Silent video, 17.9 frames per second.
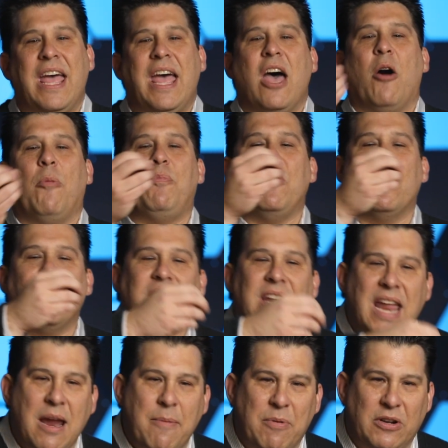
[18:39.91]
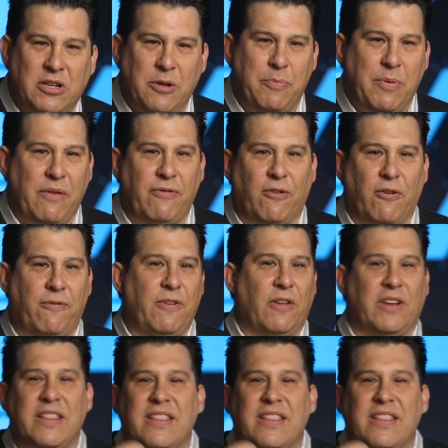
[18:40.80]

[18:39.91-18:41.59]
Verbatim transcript: help your neighbor to be fulfilled.